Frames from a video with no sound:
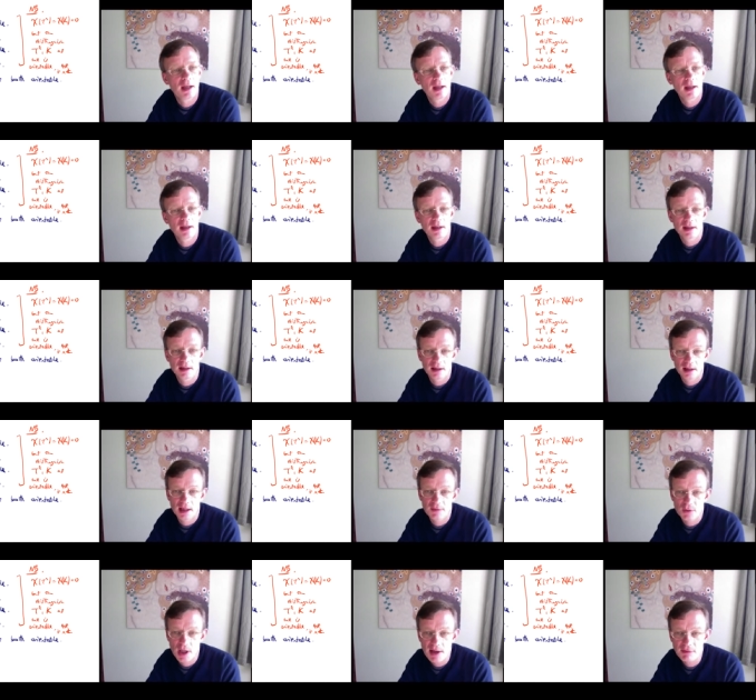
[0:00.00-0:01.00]
uh,
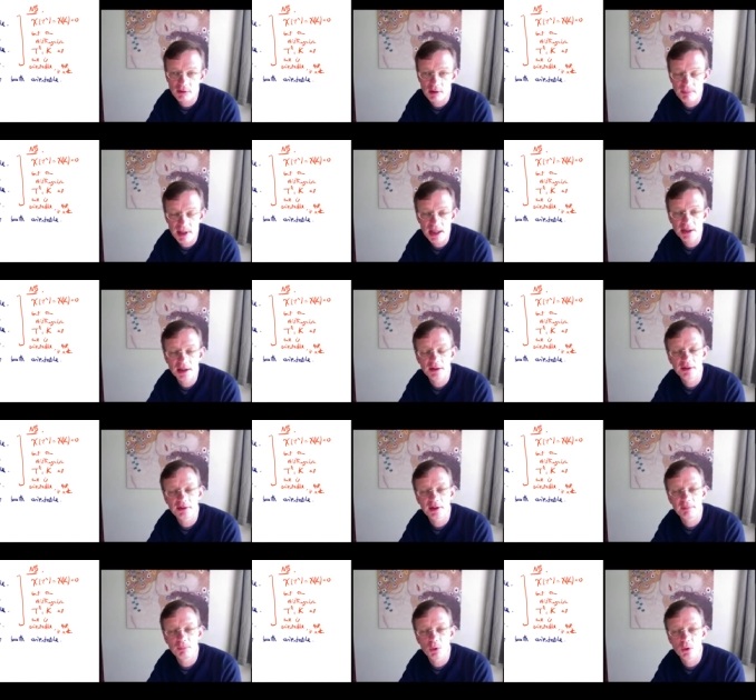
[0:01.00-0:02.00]
if you have a repeated
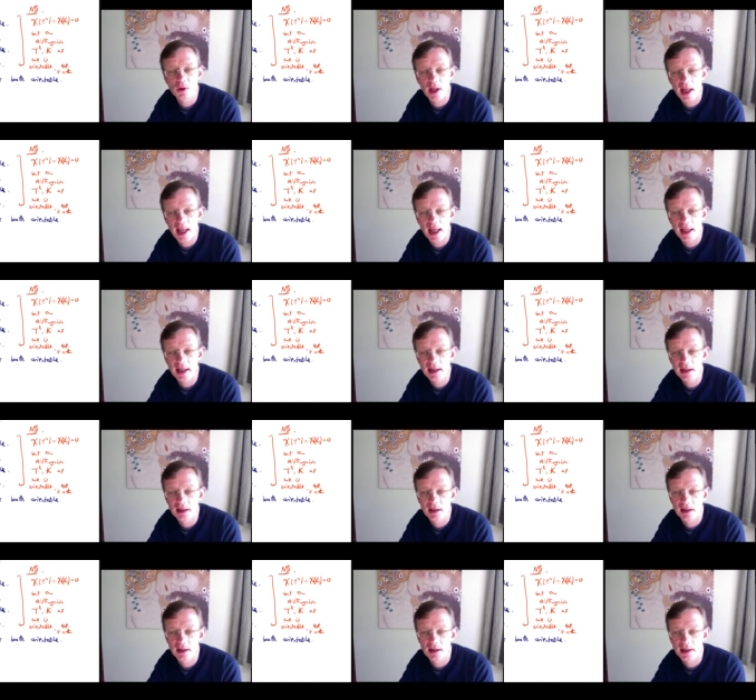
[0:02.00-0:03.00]
symbol A
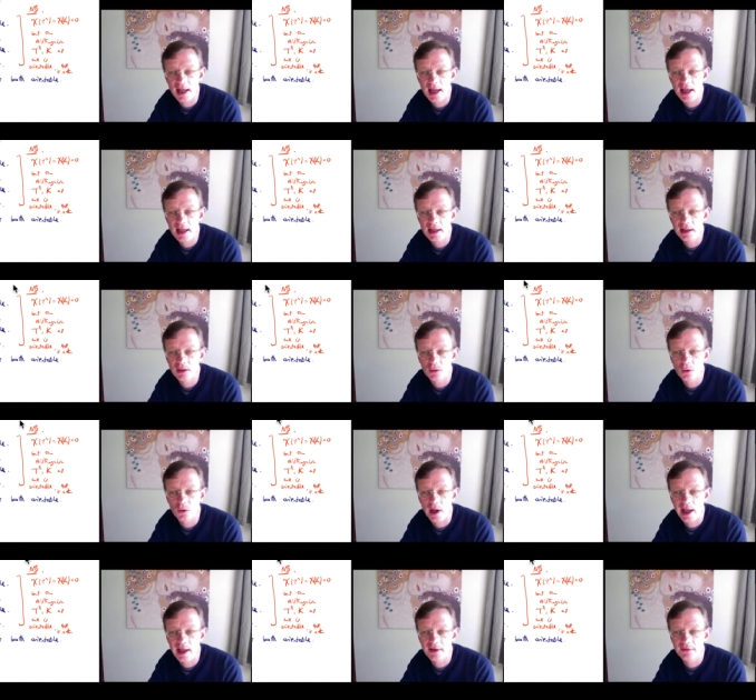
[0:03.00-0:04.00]
and A
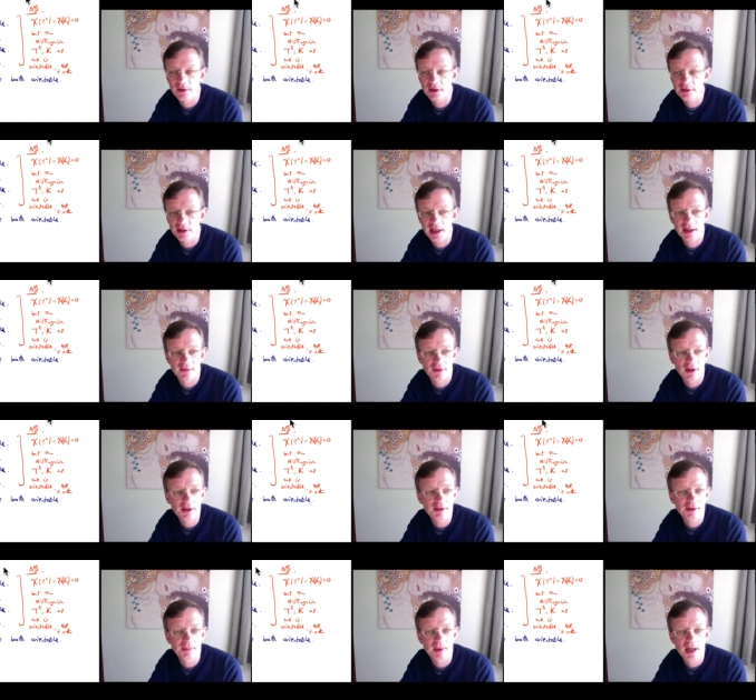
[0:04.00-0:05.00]
or A inverse and A
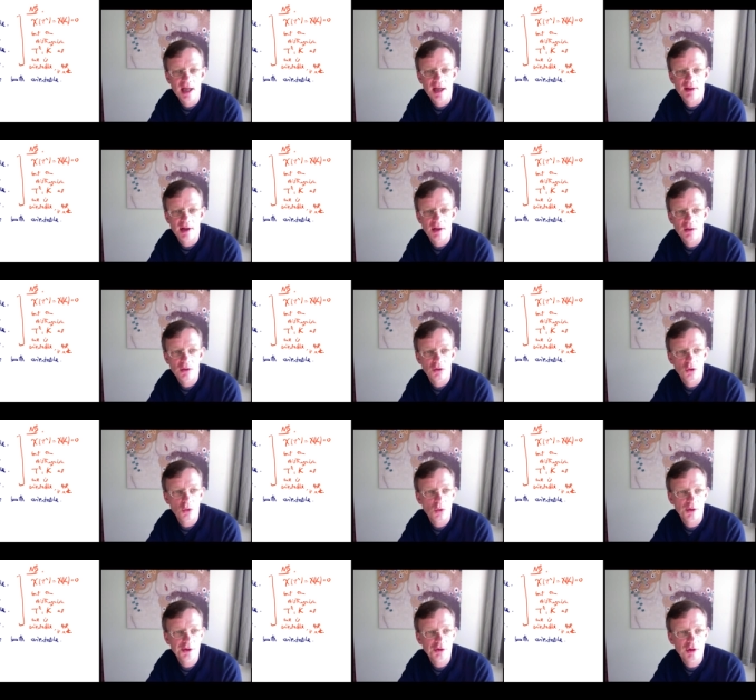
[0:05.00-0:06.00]
inverse, then you can
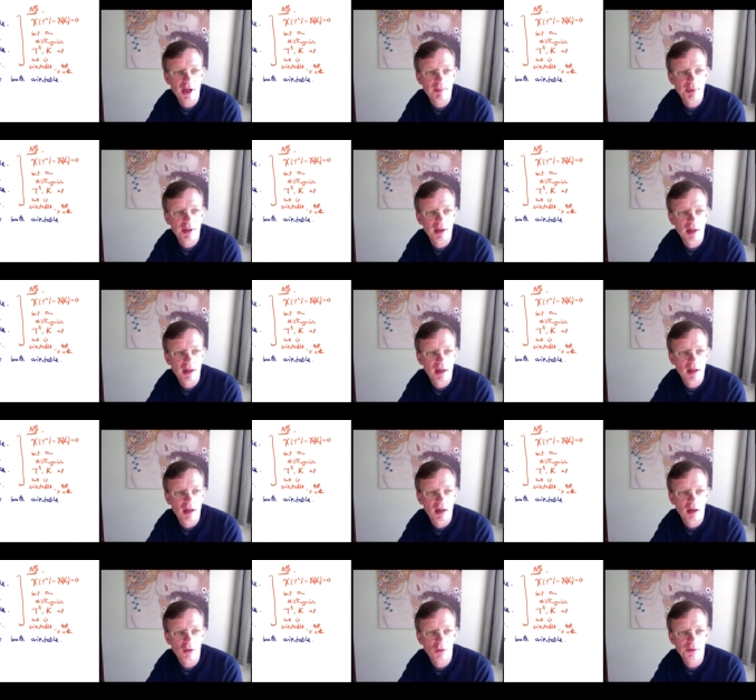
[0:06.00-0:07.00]
draw a strip
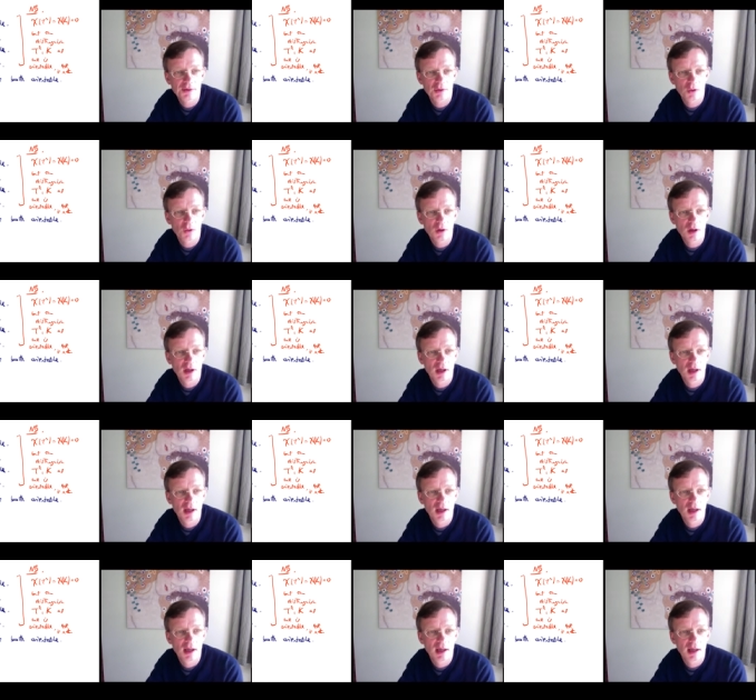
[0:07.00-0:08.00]
across your
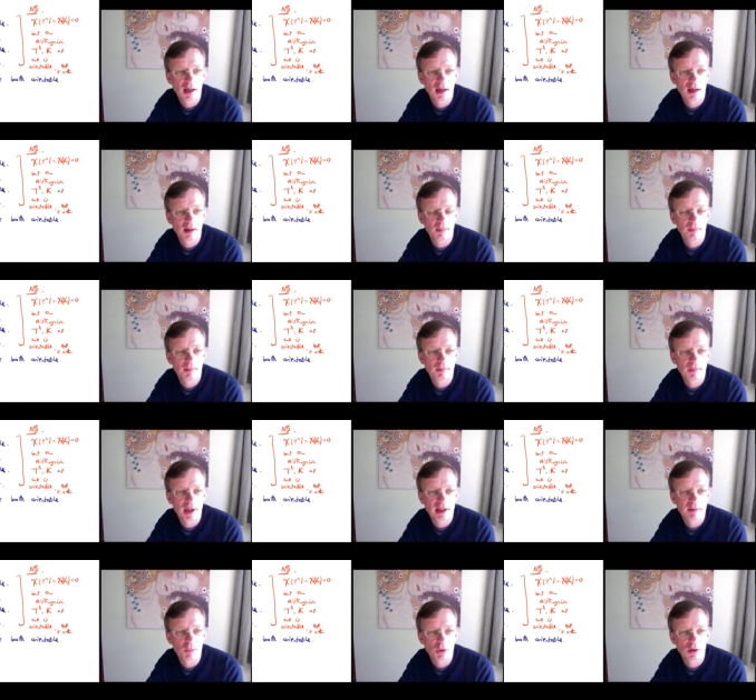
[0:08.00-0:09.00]
um,
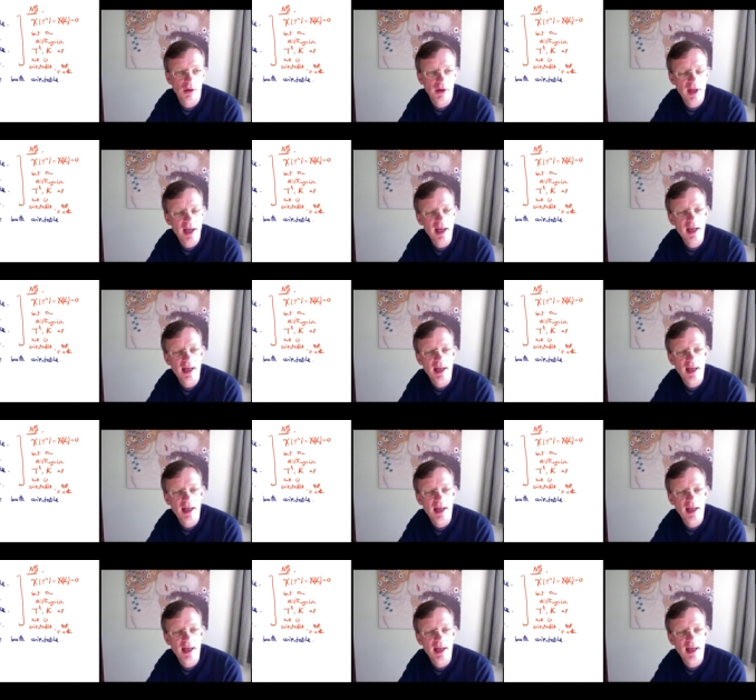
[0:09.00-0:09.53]
planar model there,